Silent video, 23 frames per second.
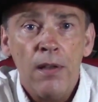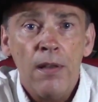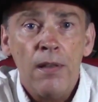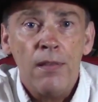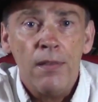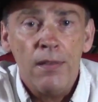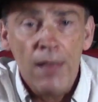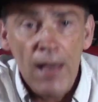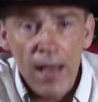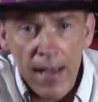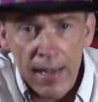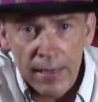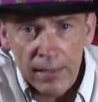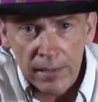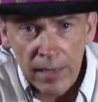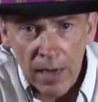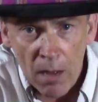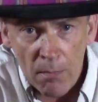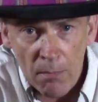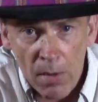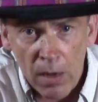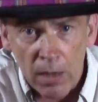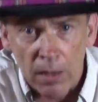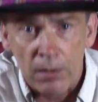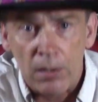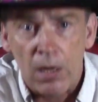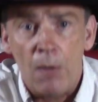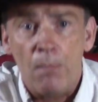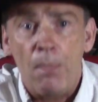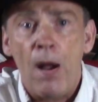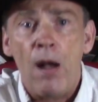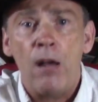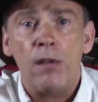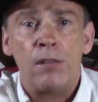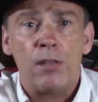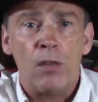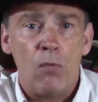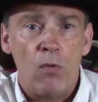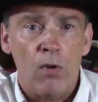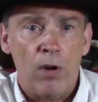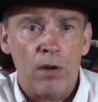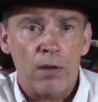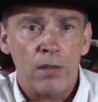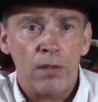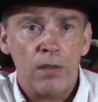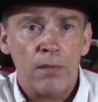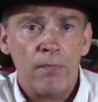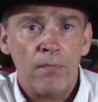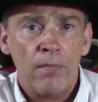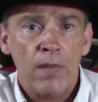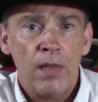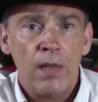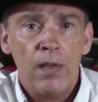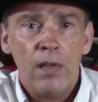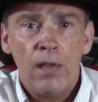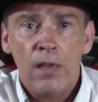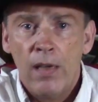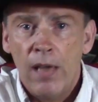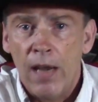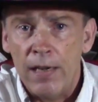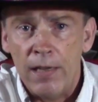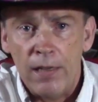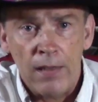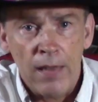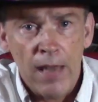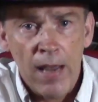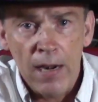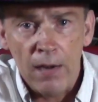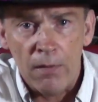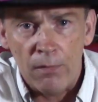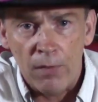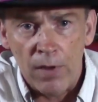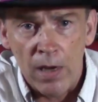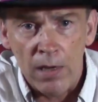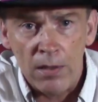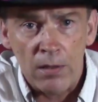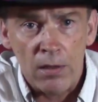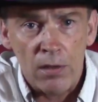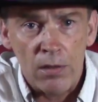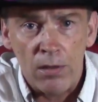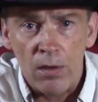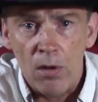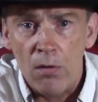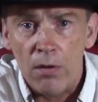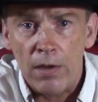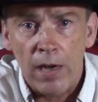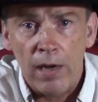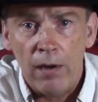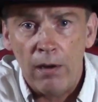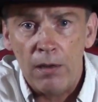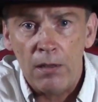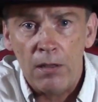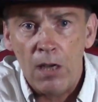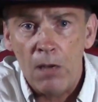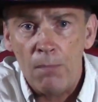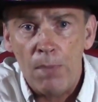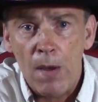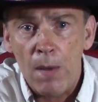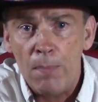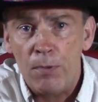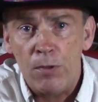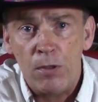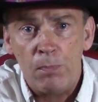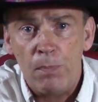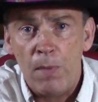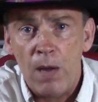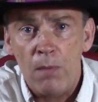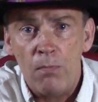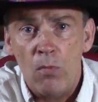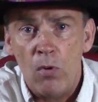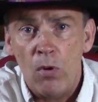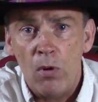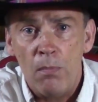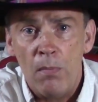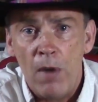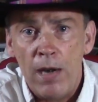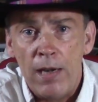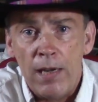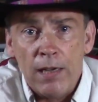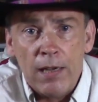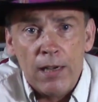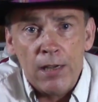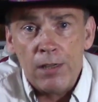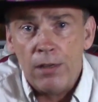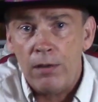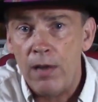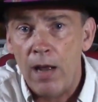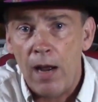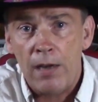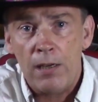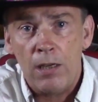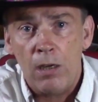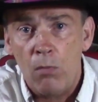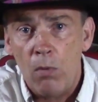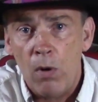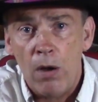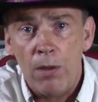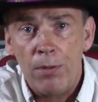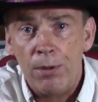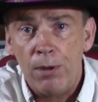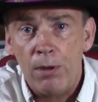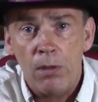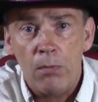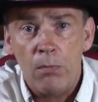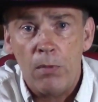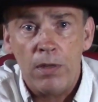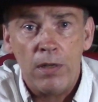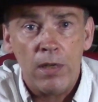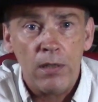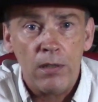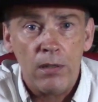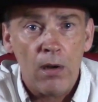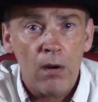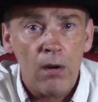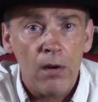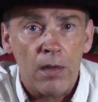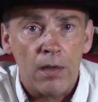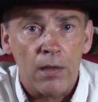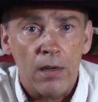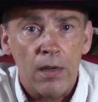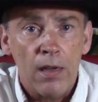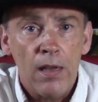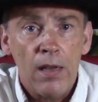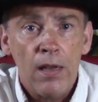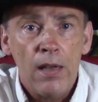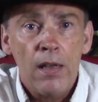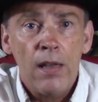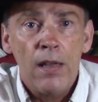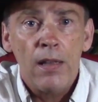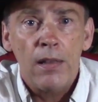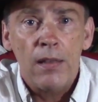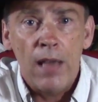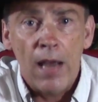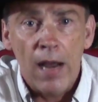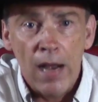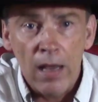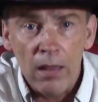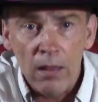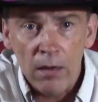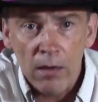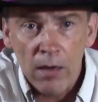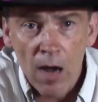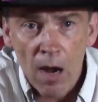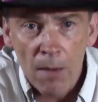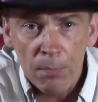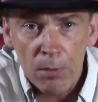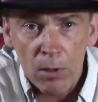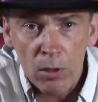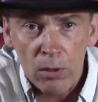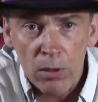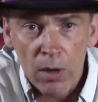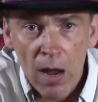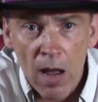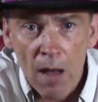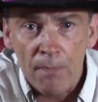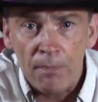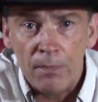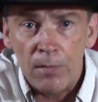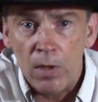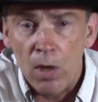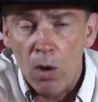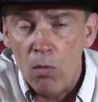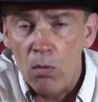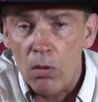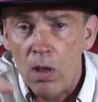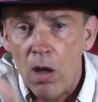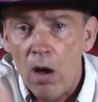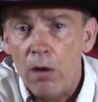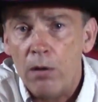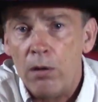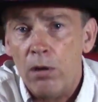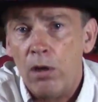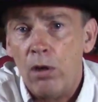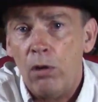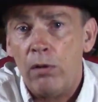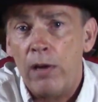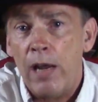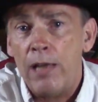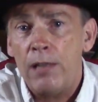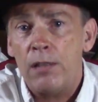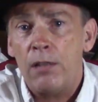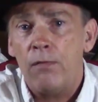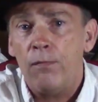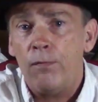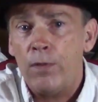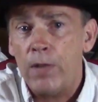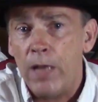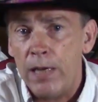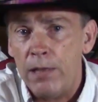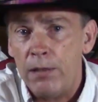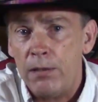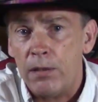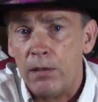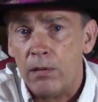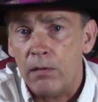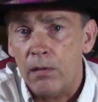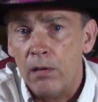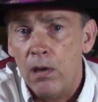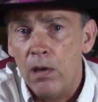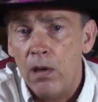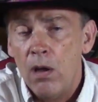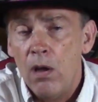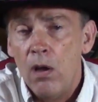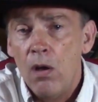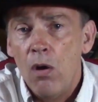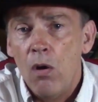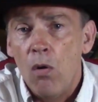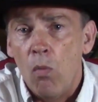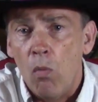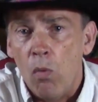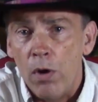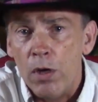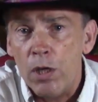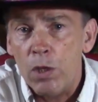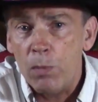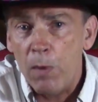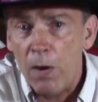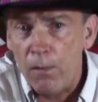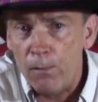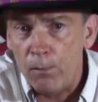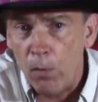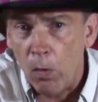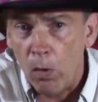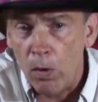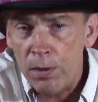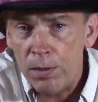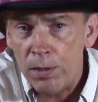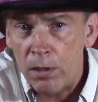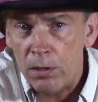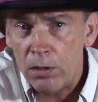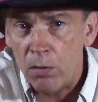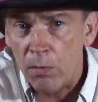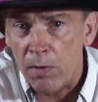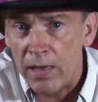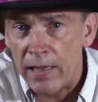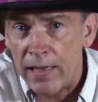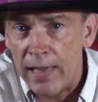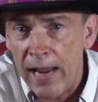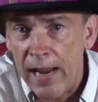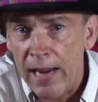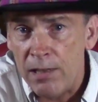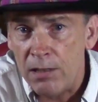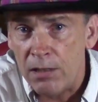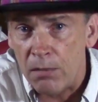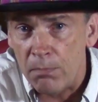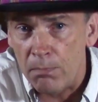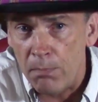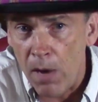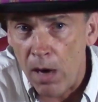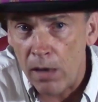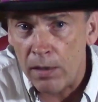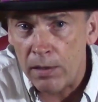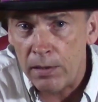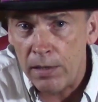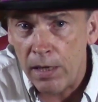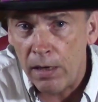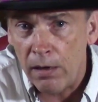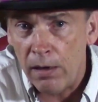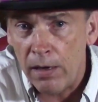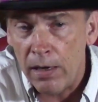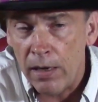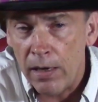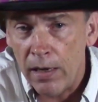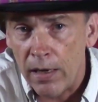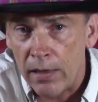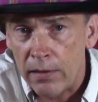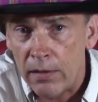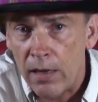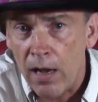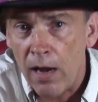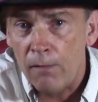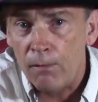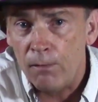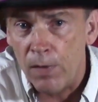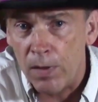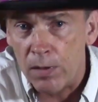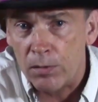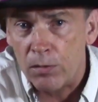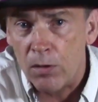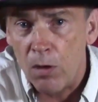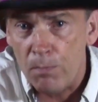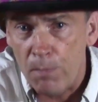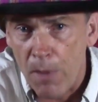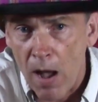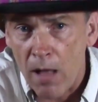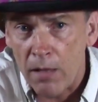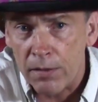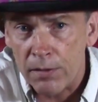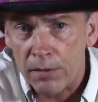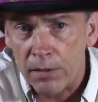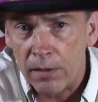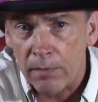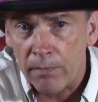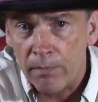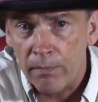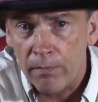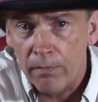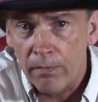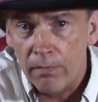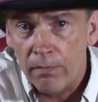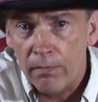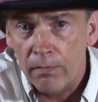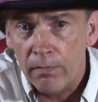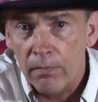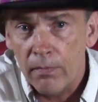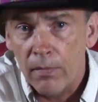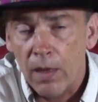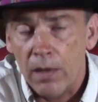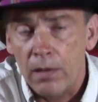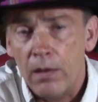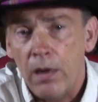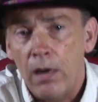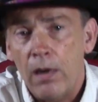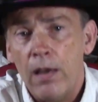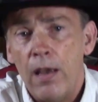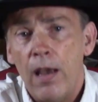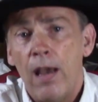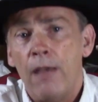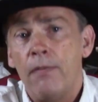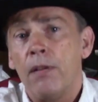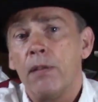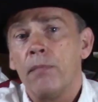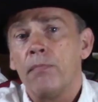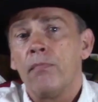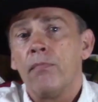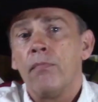That's how monetary policy works. And in that event, there's no guarantee people spend more money because they're not any wealthier than when they started. The helicopter drop no longer creates inflation once we force it to engage in monetary and not fiscal policy. And there you have it.